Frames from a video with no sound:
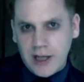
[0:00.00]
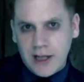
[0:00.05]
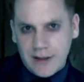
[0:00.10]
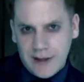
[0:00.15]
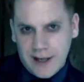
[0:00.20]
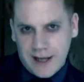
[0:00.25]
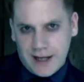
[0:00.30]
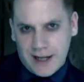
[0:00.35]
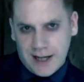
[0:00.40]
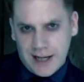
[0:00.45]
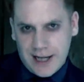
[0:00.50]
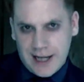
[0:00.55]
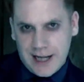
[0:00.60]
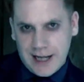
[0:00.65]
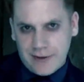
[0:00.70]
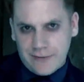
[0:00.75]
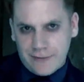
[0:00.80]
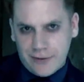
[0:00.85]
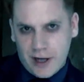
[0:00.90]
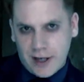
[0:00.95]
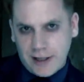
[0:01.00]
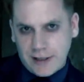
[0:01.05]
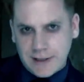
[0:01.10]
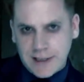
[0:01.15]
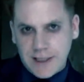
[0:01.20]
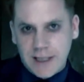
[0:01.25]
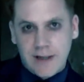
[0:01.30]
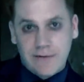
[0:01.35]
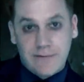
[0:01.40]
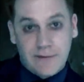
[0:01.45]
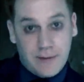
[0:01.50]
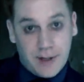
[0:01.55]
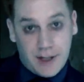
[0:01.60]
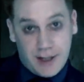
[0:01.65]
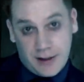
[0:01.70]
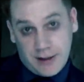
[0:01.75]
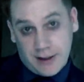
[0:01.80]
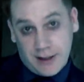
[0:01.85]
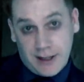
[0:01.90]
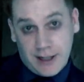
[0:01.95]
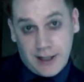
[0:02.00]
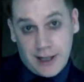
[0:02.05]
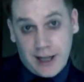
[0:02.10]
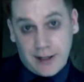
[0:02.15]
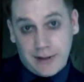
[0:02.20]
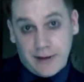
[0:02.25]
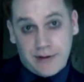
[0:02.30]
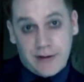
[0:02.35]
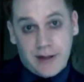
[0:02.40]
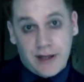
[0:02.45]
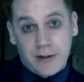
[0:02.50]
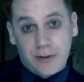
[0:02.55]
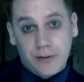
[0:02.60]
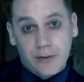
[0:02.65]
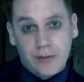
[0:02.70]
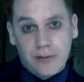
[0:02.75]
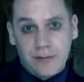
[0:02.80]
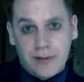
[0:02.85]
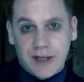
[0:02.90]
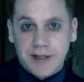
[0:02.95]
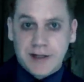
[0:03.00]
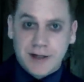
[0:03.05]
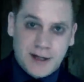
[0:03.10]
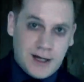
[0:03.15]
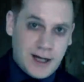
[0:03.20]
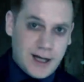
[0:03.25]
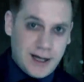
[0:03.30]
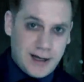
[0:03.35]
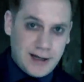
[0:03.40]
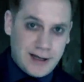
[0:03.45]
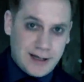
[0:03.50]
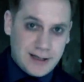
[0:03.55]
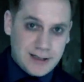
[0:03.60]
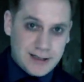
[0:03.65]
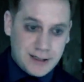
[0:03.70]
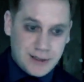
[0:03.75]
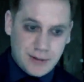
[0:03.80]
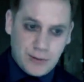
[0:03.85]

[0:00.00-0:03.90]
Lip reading: their clan right from another clan that they all but annihilated,